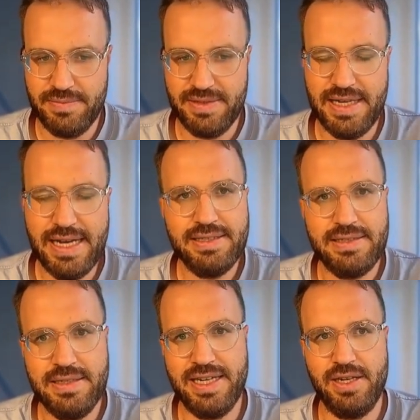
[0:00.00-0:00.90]
Yes,
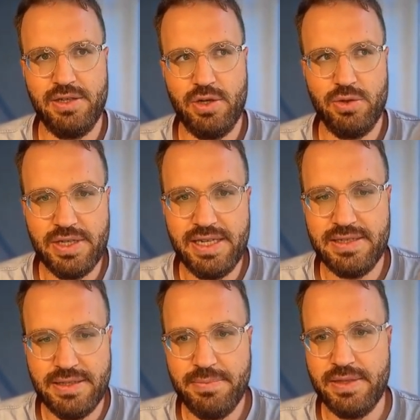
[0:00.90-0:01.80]
they are
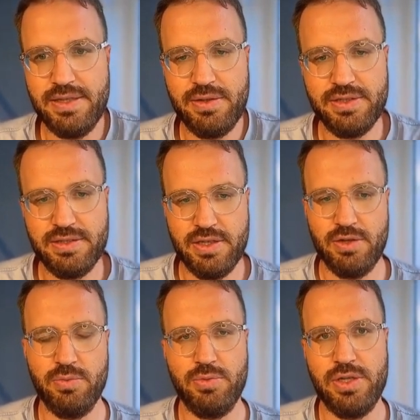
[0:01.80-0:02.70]
correlated, but there is no
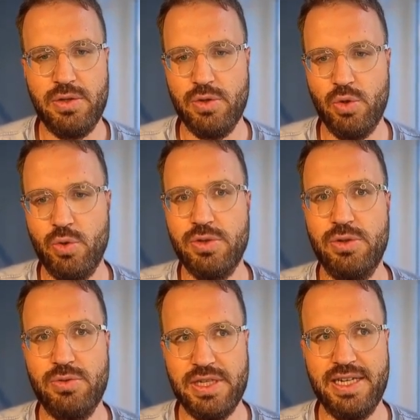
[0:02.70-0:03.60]
real
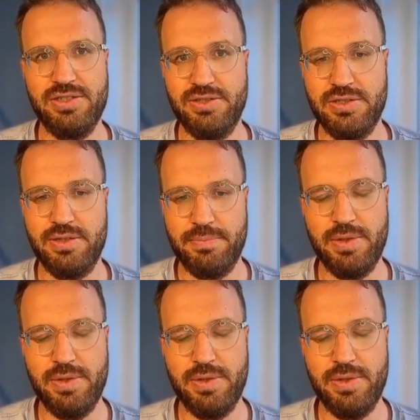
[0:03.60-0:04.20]
causal relationship